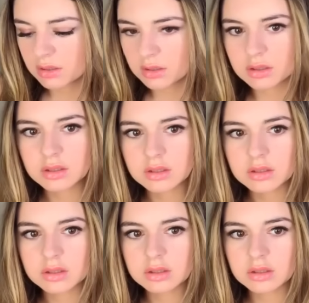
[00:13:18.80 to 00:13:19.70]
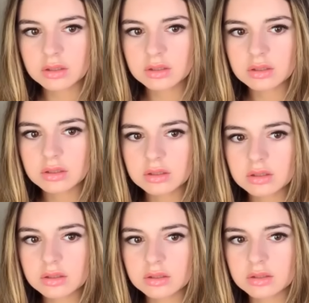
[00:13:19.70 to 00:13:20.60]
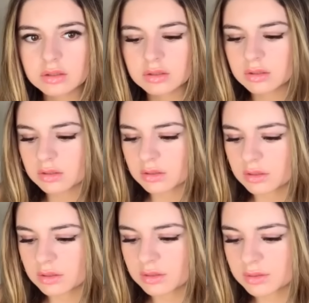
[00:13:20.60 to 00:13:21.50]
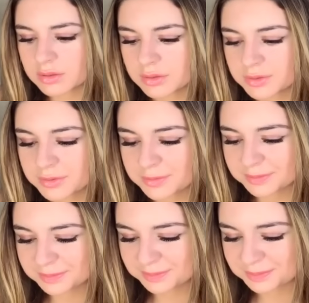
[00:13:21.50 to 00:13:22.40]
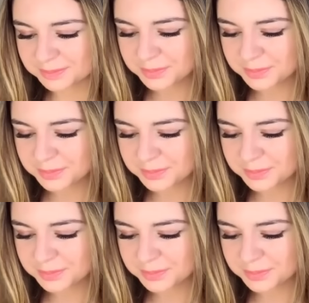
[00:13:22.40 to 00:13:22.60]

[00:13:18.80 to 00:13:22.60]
Nothing is said.